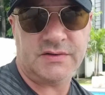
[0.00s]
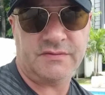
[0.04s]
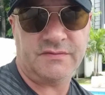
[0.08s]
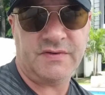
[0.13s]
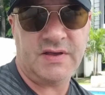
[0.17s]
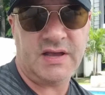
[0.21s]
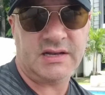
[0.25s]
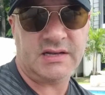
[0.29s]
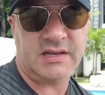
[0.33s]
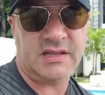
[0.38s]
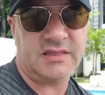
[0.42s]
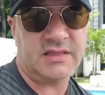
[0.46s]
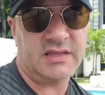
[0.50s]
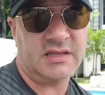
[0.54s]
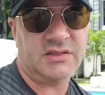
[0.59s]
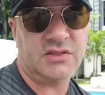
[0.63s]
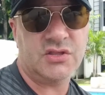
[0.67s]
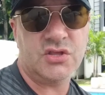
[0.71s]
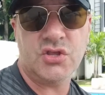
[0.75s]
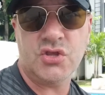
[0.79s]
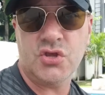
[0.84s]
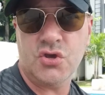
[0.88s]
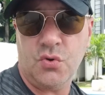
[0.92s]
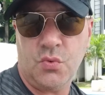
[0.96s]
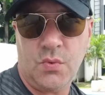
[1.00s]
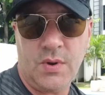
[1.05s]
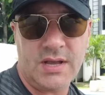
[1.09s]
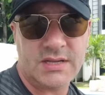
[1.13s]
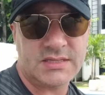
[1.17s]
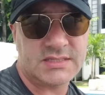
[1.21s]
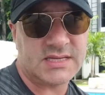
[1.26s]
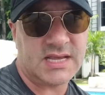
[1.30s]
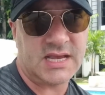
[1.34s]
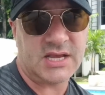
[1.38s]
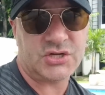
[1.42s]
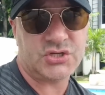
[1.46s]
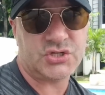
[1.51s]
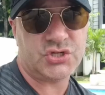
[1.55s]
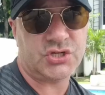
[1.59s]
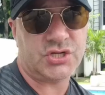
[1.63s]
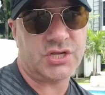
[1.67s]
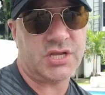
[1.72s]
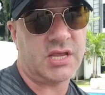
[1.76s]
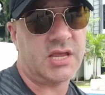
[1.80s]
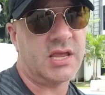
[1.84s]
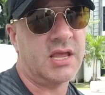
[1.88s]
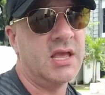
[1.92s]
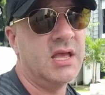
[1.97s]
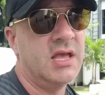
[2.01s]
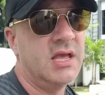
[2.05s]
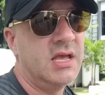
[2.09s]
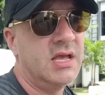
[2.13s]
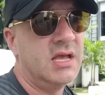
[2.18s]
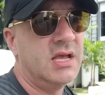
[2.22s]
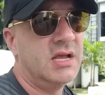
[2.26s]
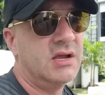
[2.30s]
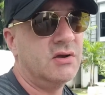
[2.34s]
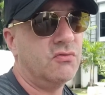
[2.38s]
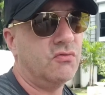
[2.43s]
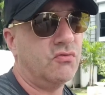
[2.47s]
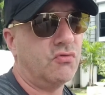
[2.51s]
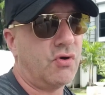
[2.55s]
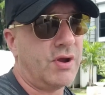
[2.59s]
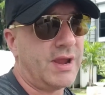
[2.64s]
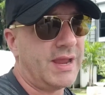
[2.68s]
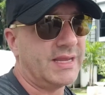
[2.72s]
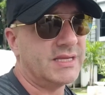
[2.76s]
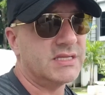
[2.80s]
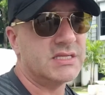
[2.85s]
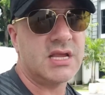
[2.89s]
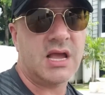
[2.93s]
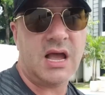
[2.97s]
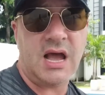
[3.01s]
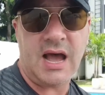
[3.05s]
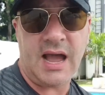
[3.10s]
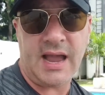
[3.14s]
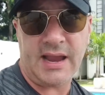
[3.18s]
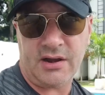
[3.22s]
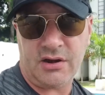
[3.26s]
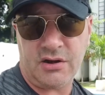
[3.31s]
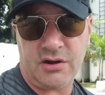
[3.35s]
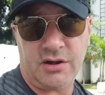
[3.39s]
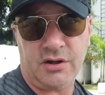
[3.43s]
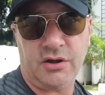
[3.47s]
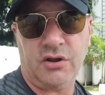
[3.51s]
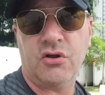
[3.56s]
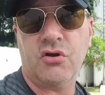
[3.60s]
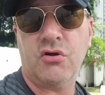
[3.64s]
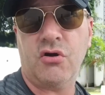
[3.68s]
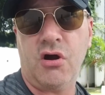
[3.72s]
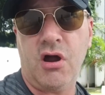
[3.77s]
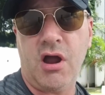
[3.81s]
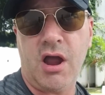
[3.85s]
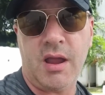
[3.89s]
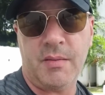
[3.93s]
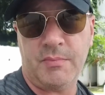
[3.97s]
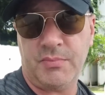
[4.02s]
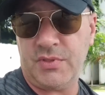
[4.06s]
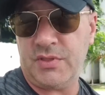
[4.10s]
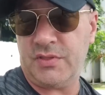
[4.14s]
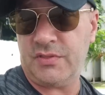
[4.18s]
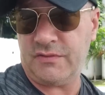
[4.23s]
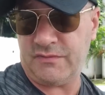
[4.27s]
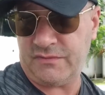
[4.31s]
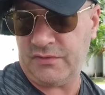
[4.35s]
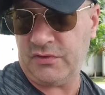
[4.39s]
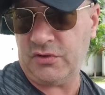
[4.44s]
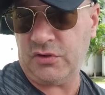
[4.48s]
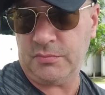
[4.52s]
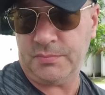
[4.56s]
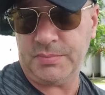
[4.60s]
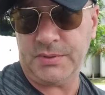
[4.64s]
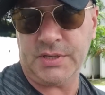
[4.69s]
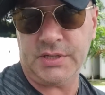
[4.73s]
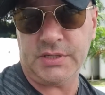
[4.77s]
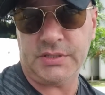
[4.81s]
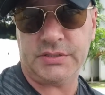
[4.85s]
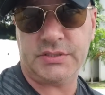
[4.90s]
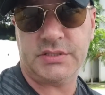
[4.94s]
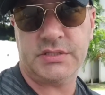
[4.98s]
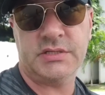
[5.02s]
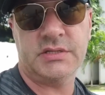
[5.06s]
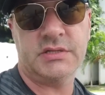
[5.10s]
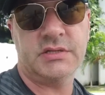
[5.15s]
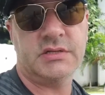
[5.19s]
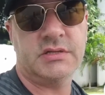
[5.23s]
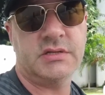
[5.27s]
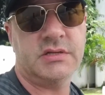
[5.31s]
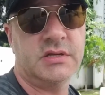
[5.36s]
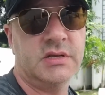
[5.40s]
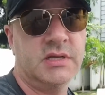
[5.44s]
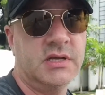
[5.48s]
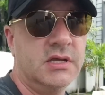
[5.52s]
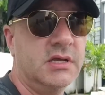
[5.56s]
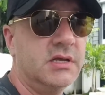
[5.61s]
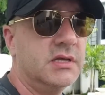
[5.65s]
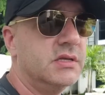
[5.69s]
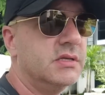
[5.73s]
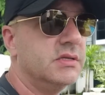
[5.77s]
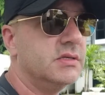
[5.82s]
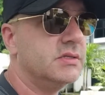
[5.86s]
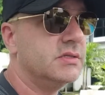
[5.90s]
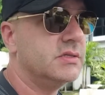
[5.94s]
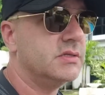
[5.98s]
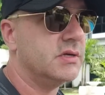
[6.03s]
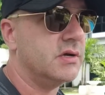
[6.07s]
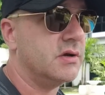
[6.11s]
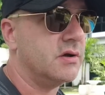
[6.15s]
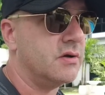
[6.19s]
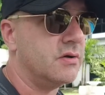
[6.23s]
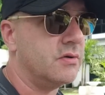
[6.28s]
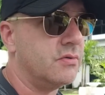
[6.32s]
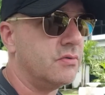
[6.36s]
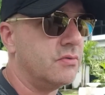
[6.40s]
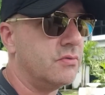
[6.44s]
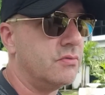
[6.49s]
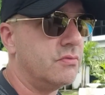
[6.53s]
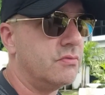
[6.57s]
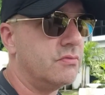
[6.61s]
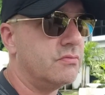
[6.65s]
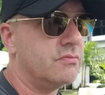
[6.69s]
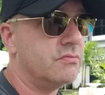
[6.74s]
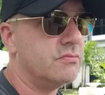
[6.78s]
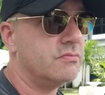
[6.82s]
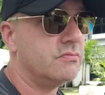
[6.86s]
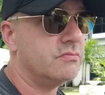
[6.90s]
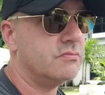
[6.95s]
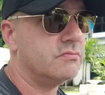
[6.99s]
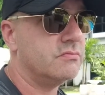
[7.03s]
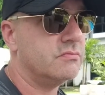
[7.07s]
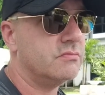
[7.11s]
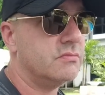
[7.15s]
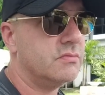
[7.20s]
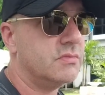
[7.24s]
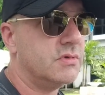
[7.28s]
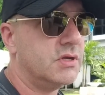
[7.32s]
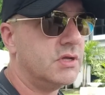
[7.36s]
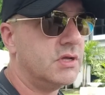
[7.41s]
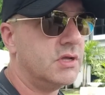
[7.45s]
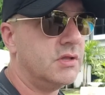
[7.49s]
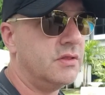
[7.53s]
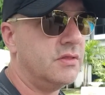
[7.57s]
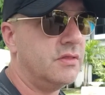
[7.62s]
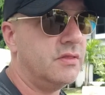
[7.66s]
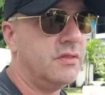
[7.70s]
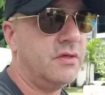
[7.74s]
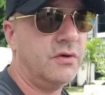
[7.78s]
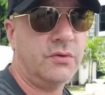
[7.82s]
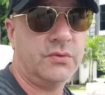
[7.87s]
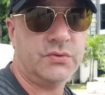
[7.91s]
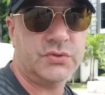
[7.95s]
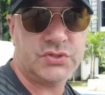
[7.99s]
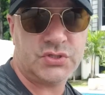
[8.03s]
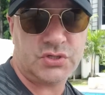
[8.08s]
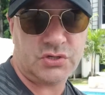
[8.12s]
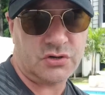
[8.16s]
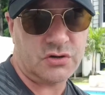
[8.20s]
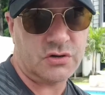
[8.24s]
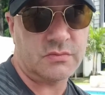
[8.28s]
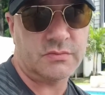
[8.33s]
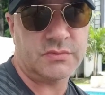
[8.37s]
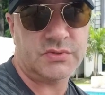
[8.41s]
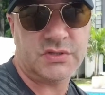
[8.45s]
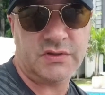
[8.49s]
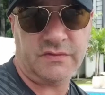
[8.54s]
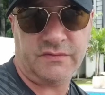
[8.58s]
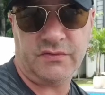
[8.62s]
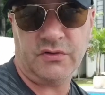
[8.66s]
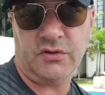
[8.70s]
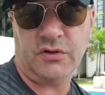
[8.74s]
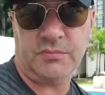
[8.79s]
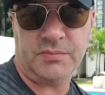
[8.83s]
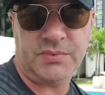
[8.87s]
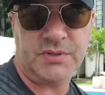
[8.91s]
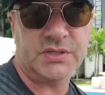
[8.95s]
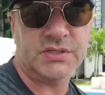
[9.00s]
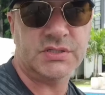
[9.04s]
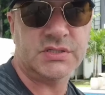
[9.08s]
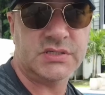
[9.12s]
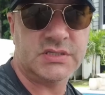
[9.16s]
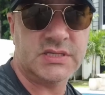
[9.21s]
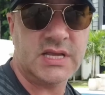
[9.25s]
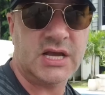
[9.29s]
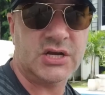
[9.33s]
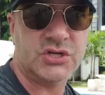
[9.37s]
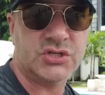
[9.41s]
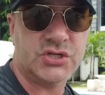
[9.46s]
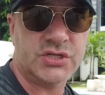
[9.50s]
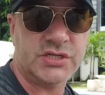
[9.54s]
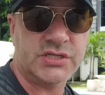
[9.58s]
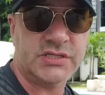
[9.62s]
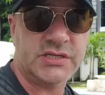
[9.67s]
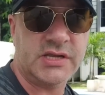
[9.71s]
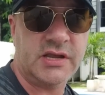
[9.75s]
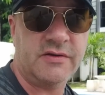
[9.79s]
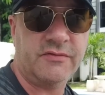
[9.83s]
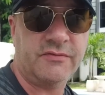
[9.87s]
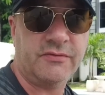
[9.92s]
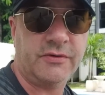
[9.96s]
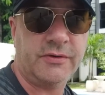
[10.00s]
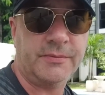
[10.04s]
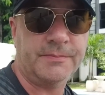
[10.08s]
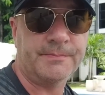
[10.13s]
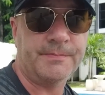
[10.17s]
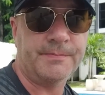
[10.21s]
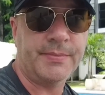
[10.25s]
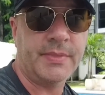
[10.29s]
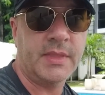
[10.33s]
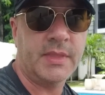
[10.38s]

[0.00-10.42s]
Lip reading: In fact, I think the U.S. actually ranks higher in crime than the Philippines. So in those terms, the Philippines is actually safer.